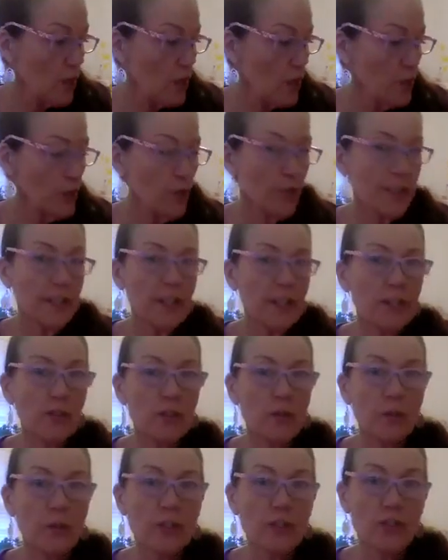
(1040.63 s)
You're going to
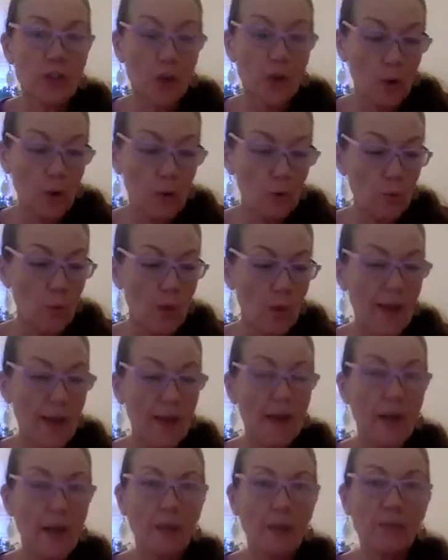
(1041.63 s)
do it your own way,
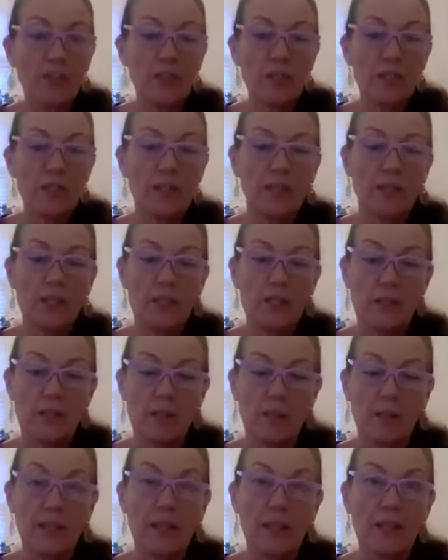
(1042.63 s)
and I'm just giving you
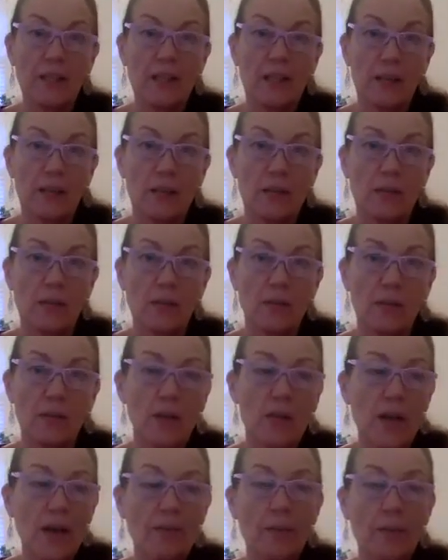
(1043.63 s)
some ideas. So you have a